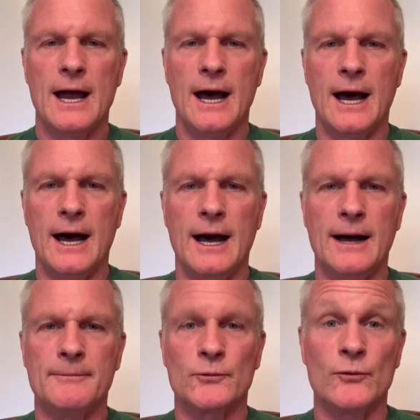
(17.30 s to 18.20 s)

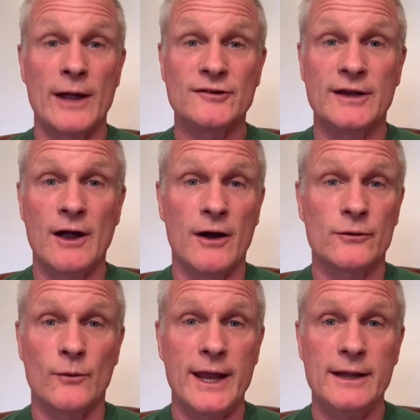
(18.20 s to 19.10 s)
Resting
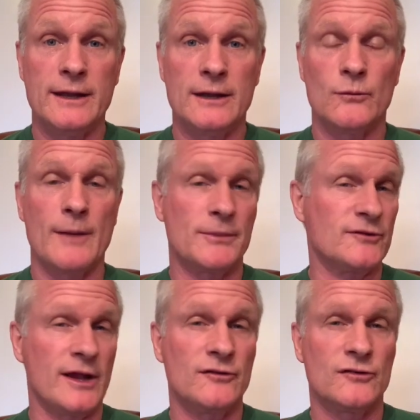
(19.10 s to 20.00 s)
heart rate
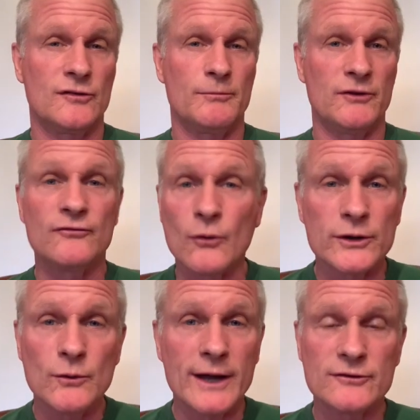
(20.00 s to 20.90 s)
represents before
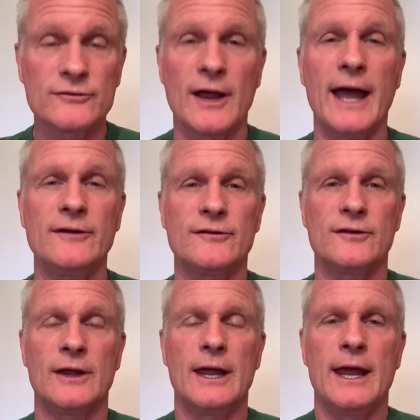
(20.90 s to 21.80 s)
you exercise.
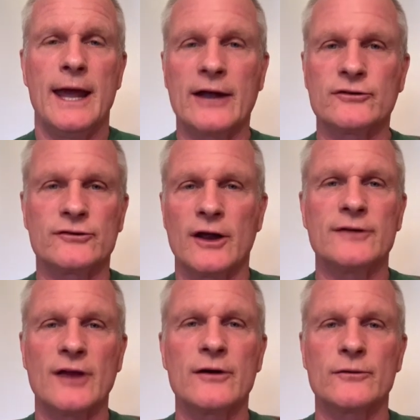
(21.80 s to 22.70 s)

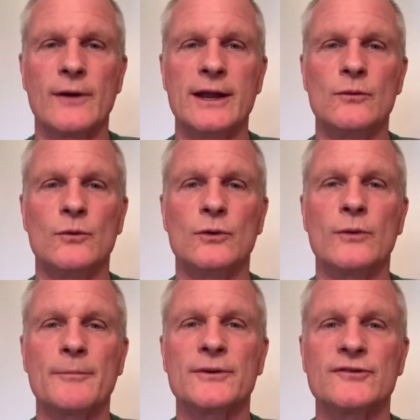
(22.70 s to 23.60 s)
Exercise heart rate will
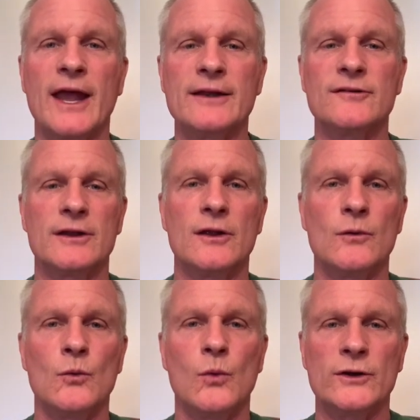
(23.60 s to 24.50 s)
represent
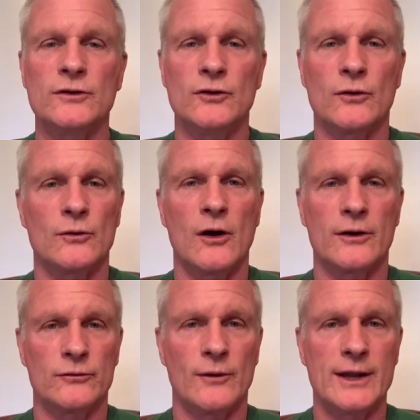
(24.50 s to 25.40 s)
what your
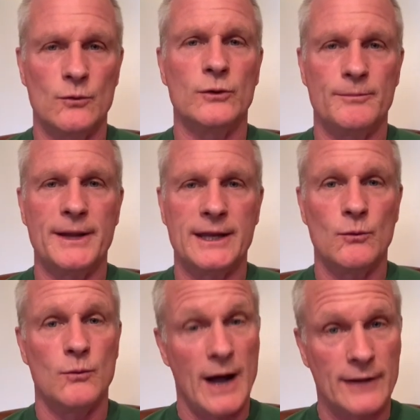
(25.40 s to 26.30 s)
heart rate would be
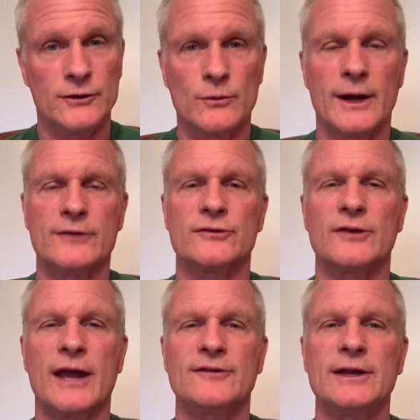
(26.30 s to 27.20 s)
while you were
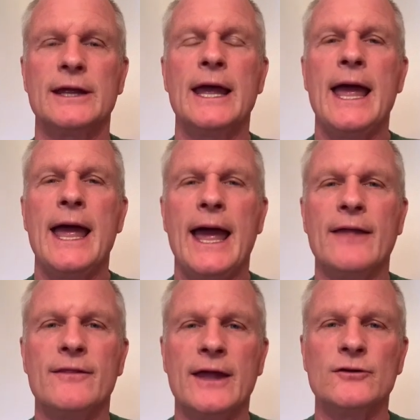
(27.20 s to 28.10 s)
exercising.
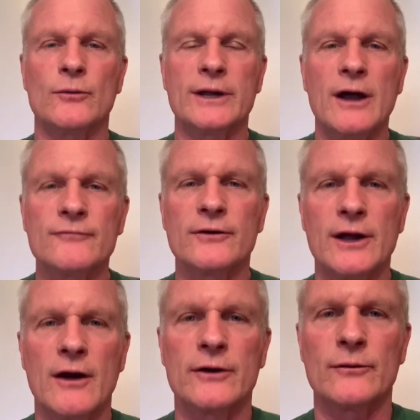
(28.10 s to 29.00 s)
And then your recovery
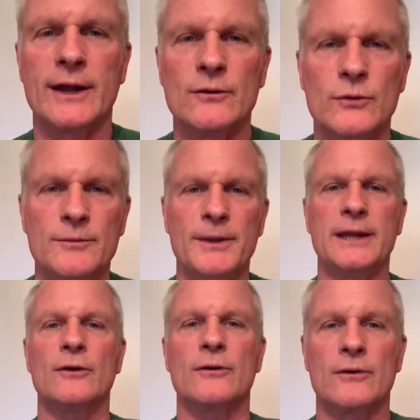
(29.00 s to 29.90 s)
heart rate would be
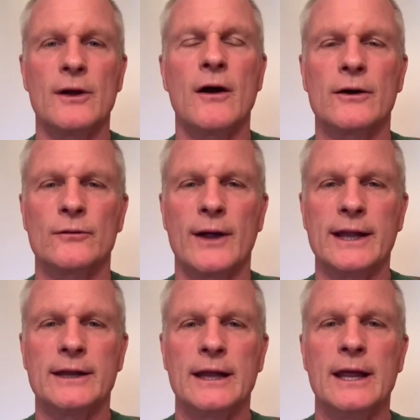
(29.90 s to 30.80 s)
your heart
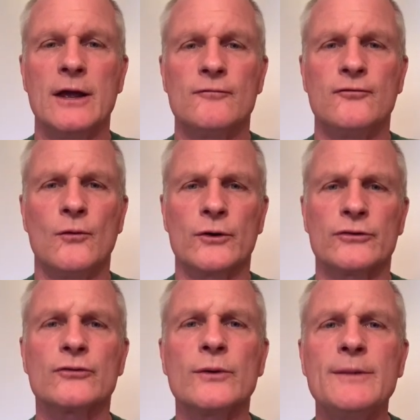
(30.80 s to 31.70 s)
rate for
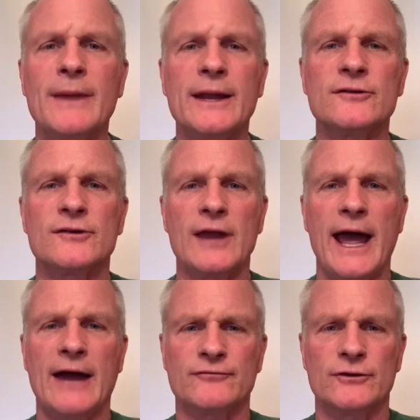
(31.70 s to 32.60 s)
3 minutes
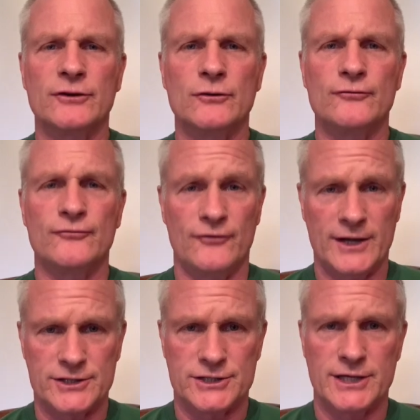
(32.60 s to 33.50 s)
after you've
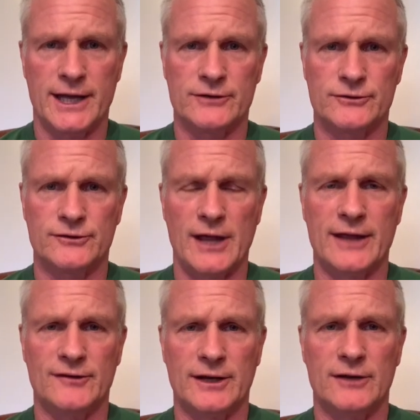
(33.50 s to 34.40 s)
finished
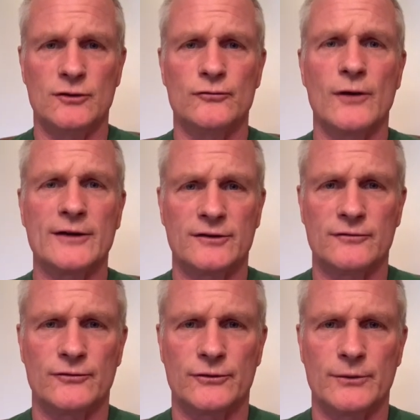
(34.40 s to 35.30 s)
exercising and you've rested
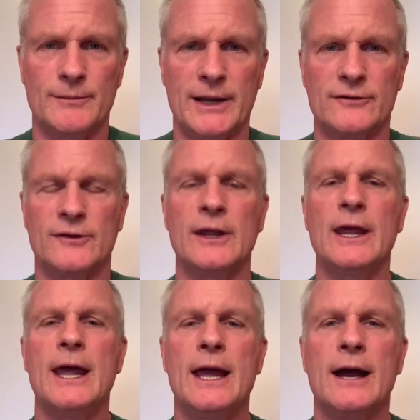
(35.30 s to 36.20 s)
for 3 minutes.
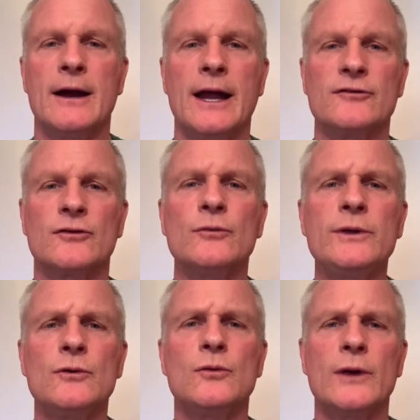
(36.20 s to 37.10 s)
All right, so
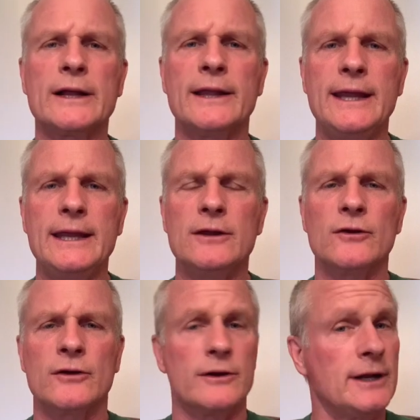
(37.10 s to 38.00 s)
real quickly,
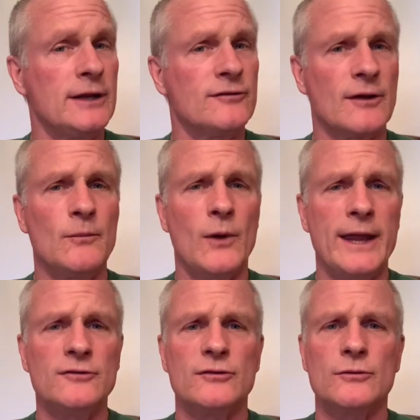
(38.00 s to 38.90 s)
you're going to need some
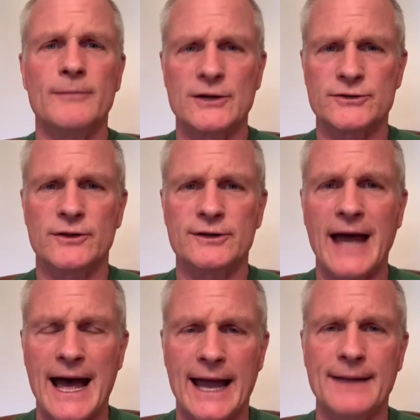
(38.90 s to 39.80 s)
way to measure the
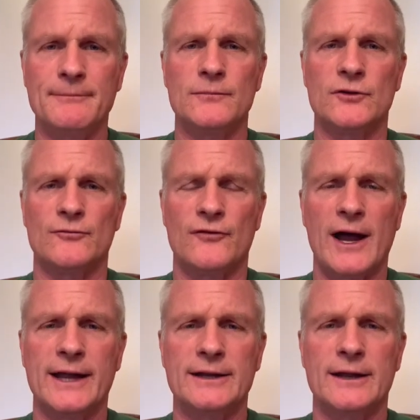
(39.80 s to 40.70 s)
time to
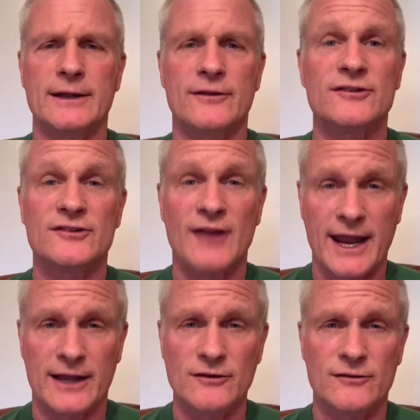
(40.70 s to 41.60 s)
find the
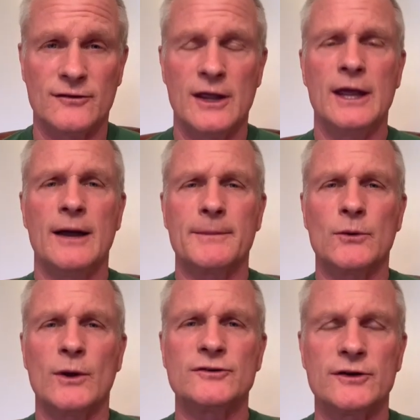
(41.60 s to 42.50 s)
seconds. I'm going
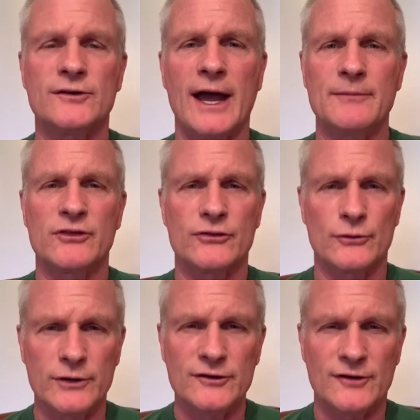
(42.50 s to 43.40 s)
to want you to time
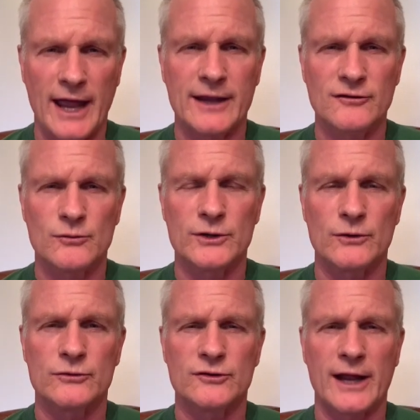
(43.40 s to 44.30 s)
30 seconds when
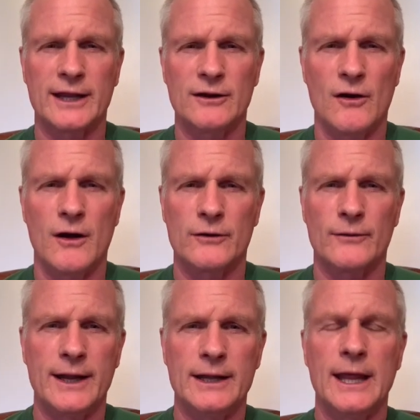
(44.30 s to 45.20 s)
you're checking your heart
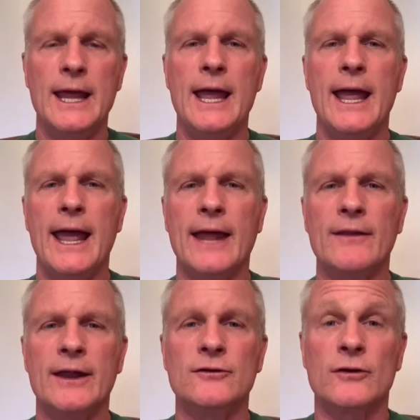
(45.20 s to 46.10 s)
rate. And
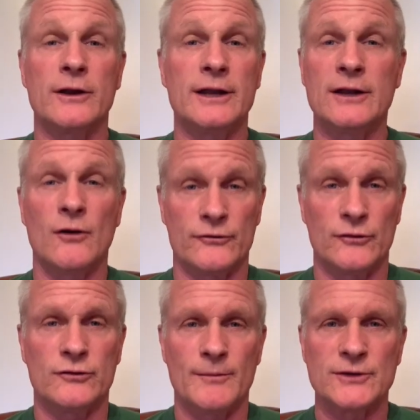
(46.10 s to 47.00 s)
then you're going to need
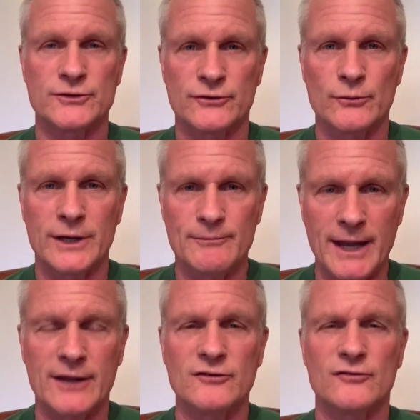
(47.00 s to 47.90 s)
also to measure 3
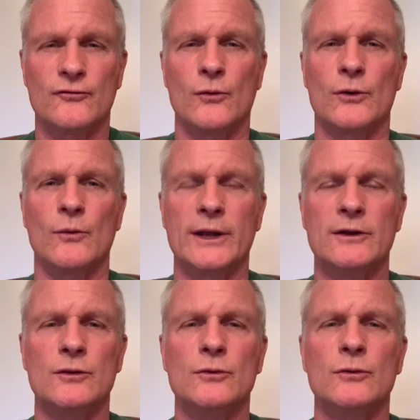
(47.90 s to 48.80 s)
minutes for when
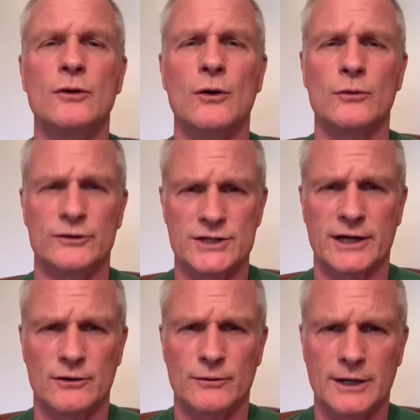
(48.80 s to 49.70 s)
you go and
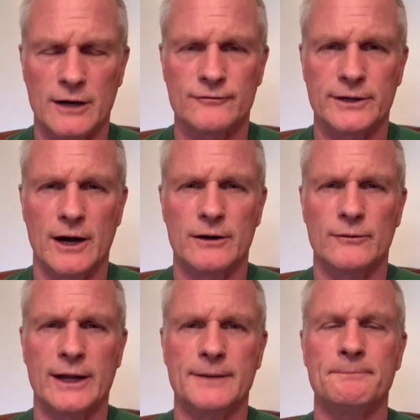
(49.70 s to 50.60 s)
check your recovery heart rate.